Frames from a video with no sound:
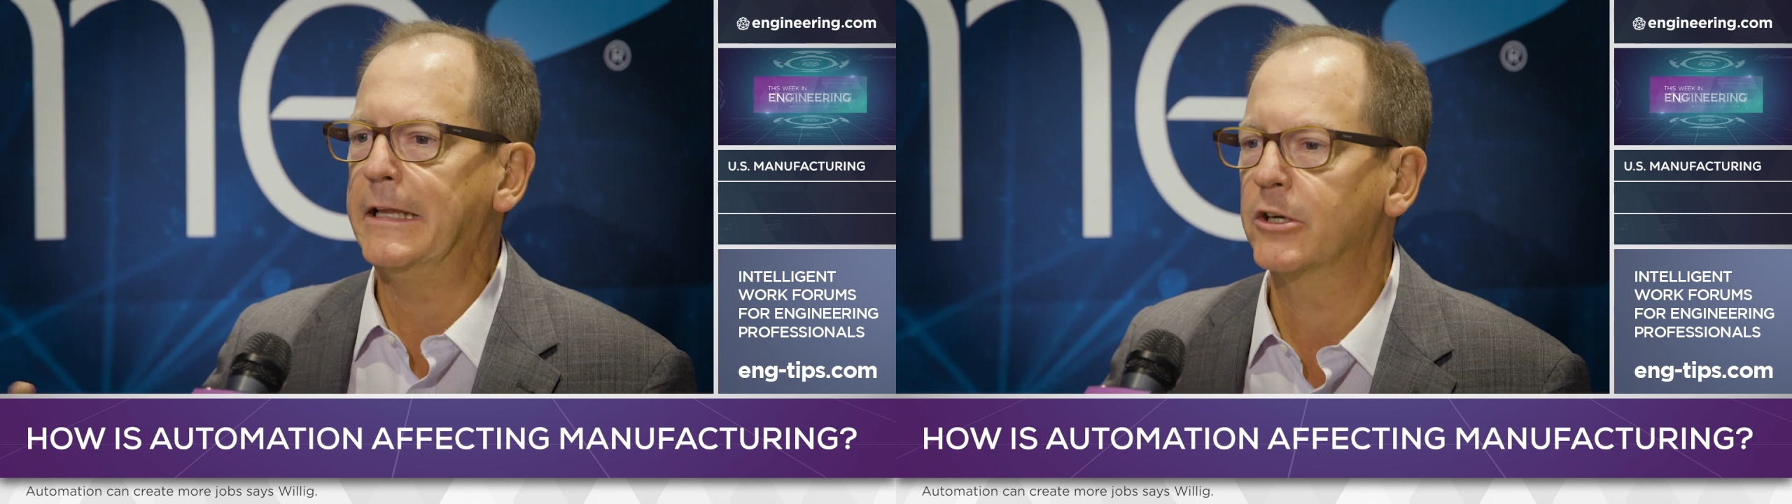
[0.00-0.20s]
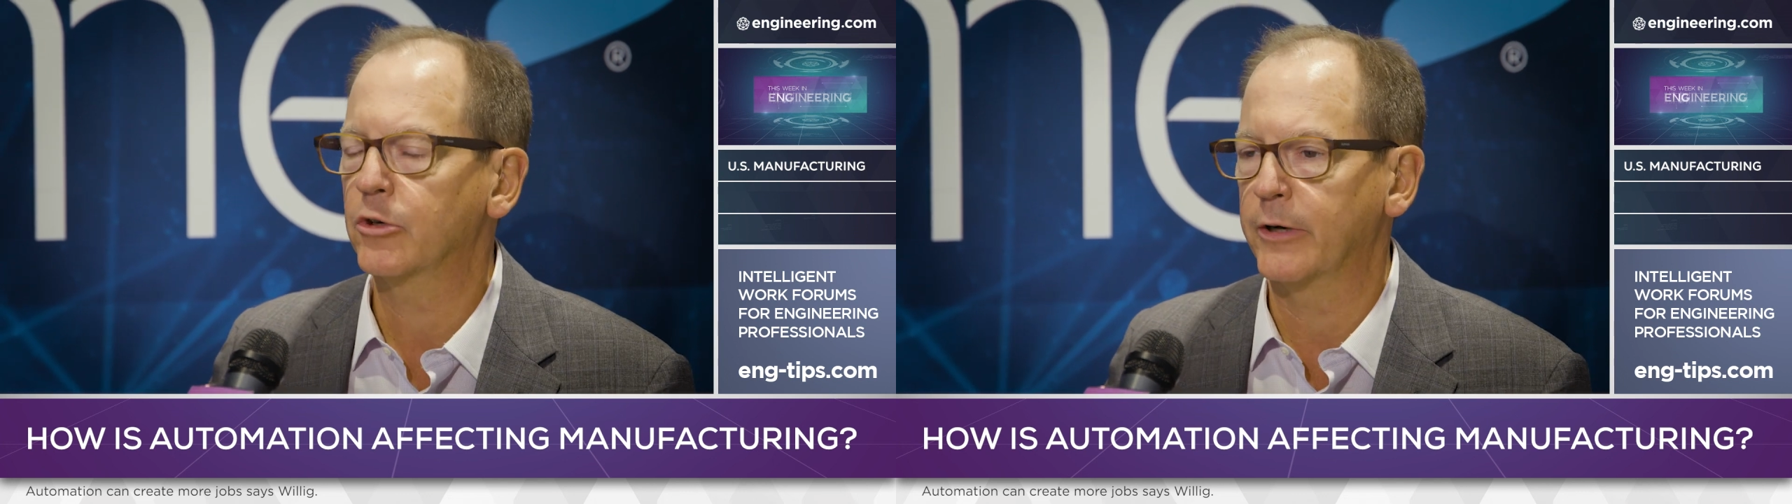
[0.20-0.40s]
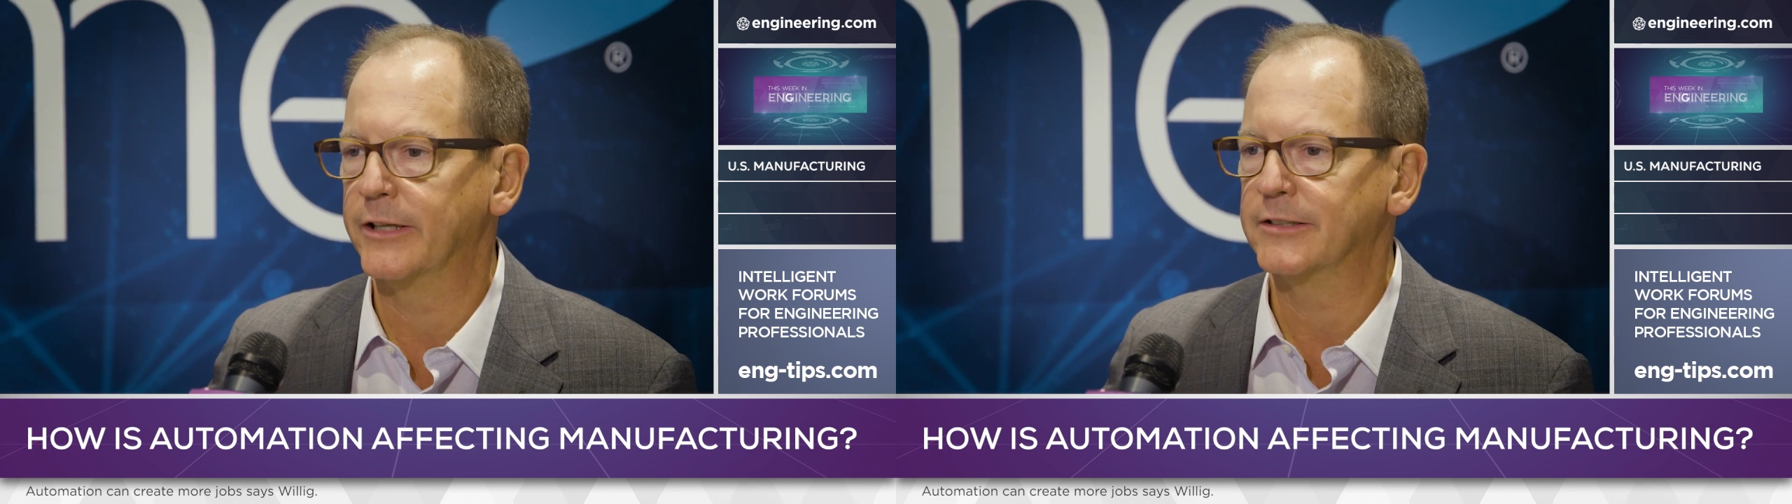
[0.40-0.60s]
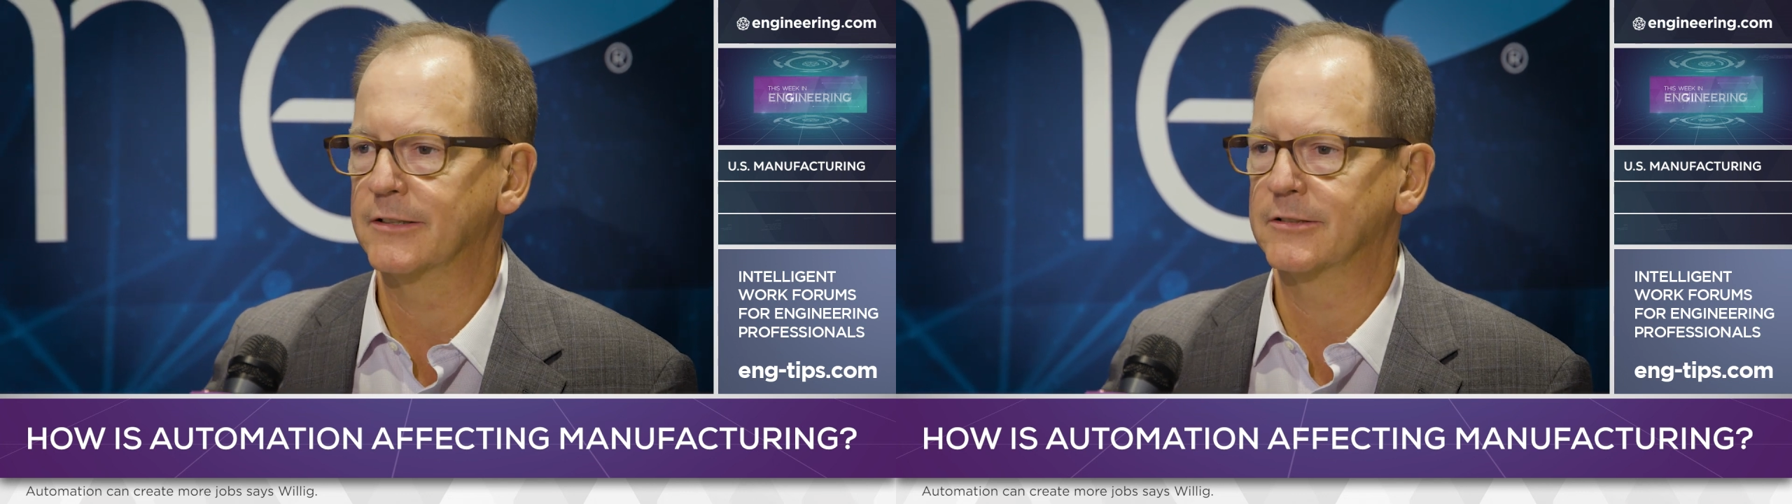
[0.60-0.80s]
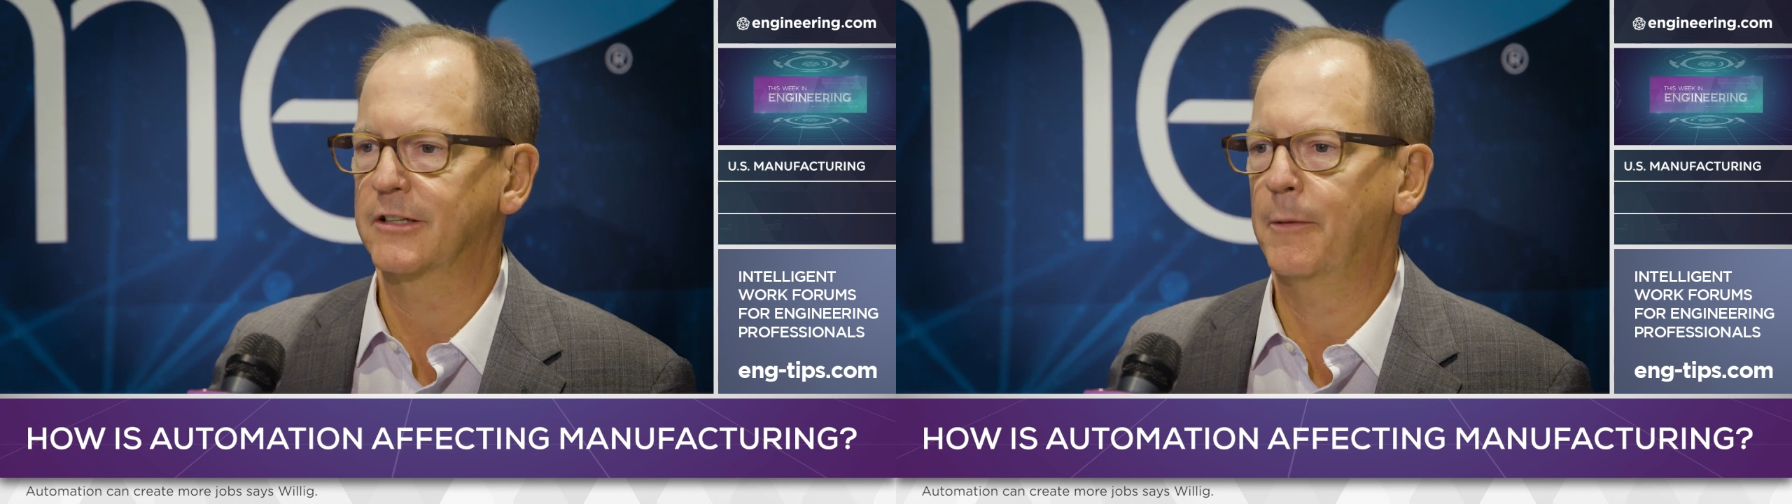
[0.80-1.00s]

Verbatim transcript: increases the